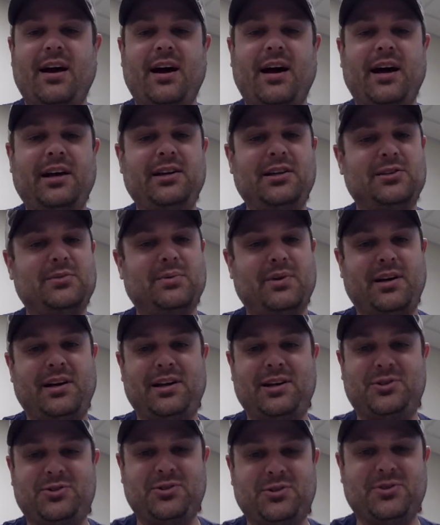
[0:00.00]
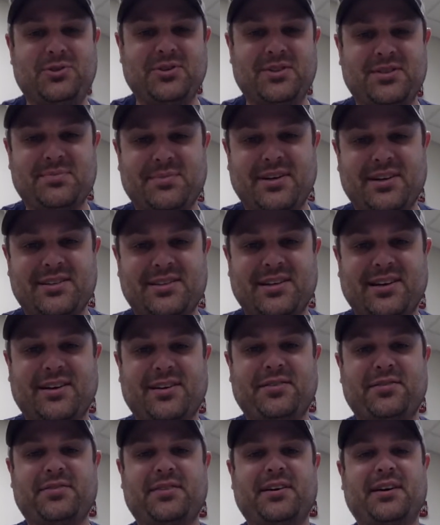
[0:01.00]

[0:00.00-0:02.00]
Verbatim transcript: I just want to introduce myself.